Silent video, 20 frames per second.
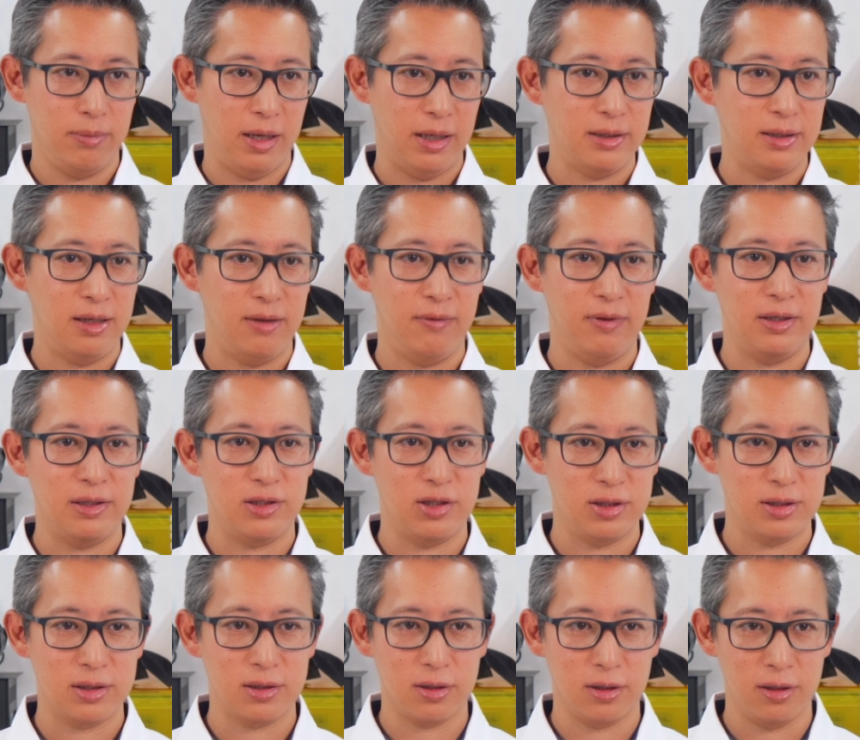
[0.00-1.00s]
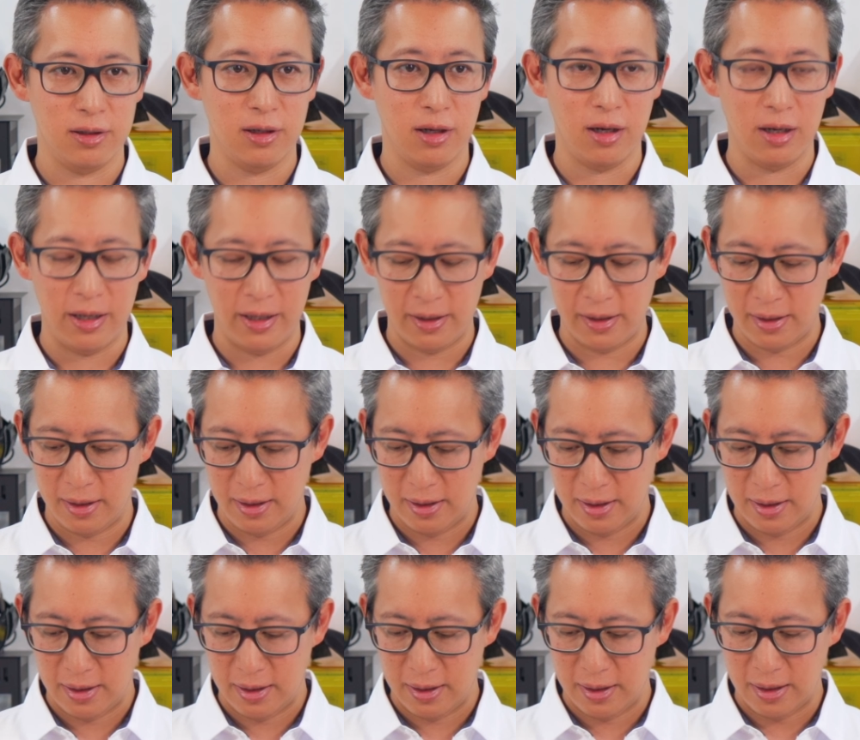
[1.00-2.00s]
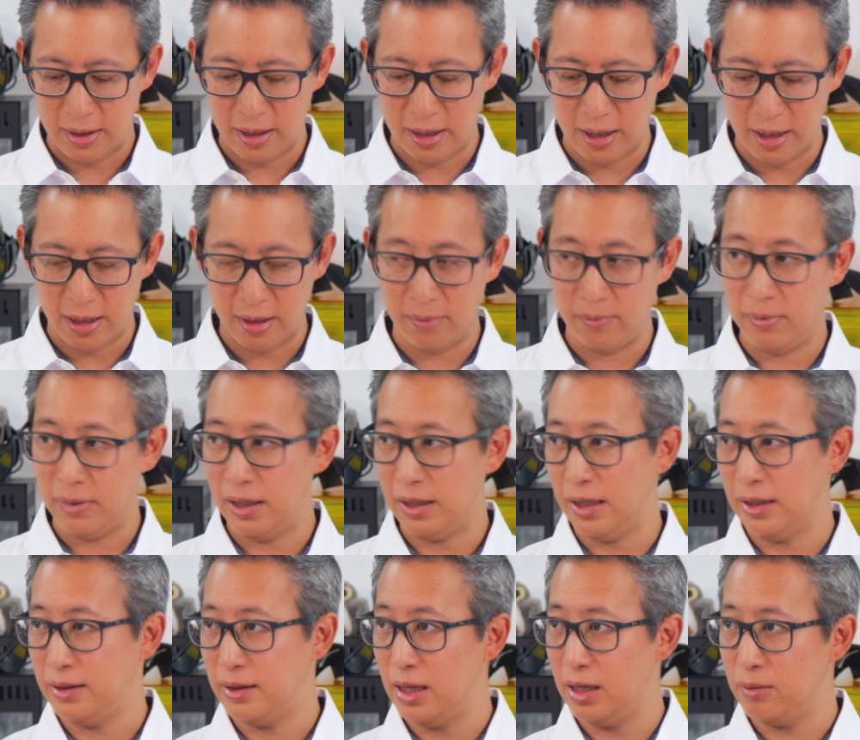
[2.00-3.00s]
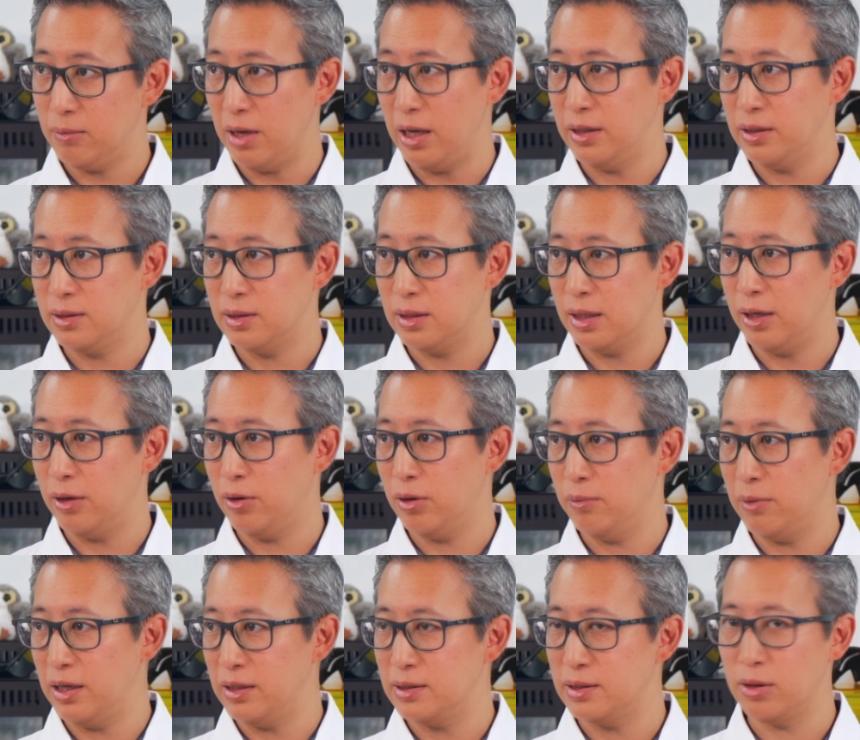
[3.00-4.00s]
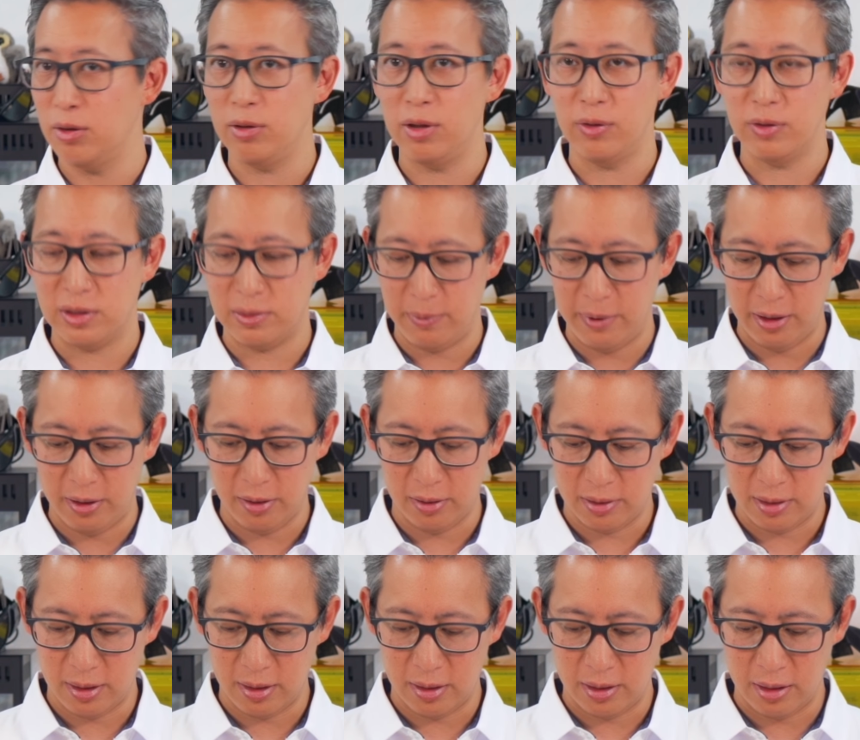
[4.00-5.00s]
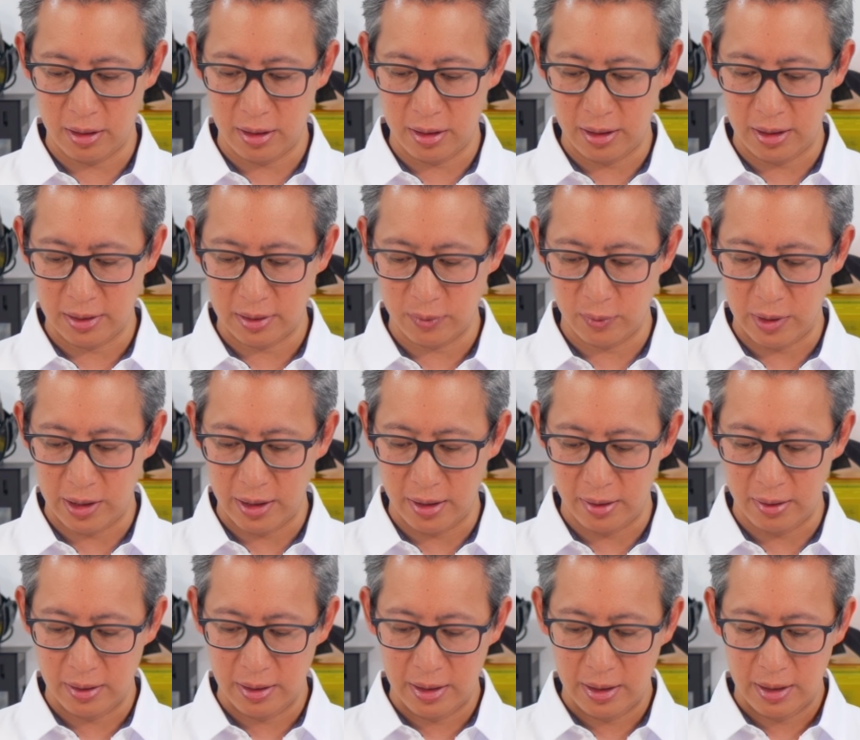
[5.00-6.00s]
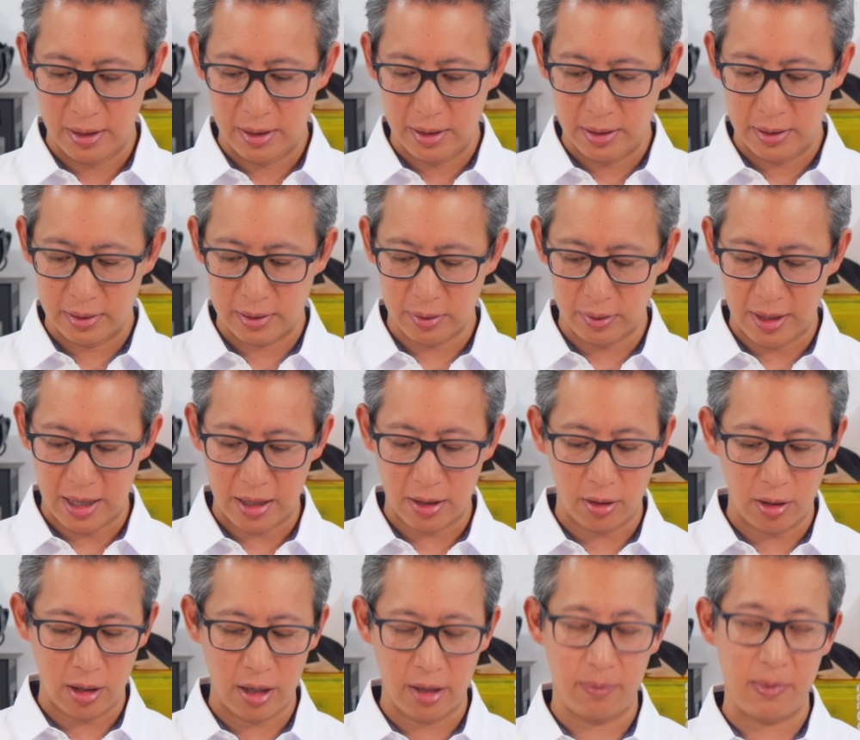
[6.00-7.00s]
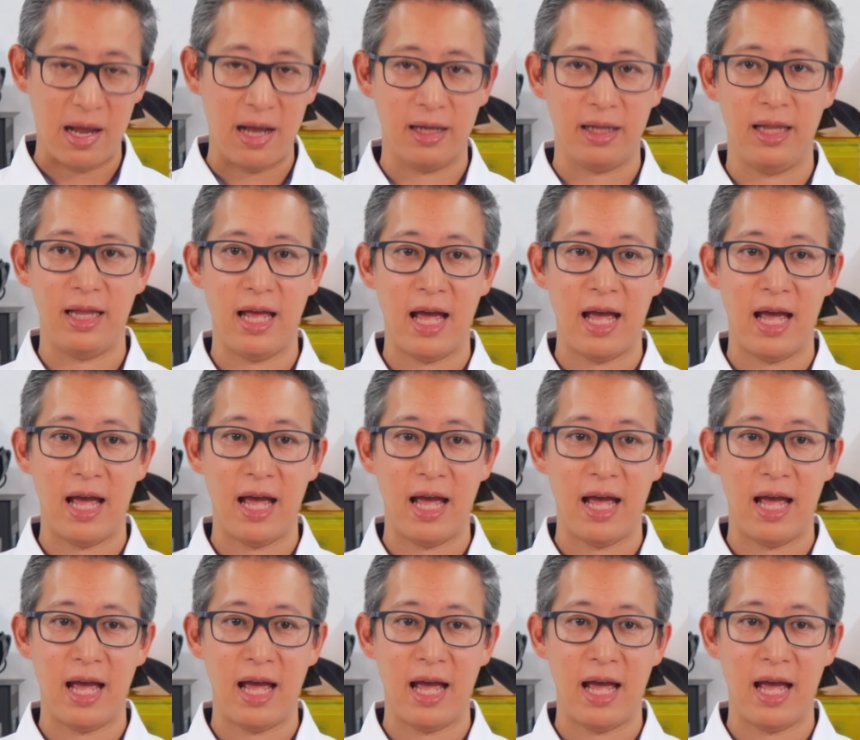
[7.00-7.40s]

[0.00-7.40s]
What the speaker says: my TV's just turned on. And I think I heard my Sonos speaker turned on as well. So that'll automatically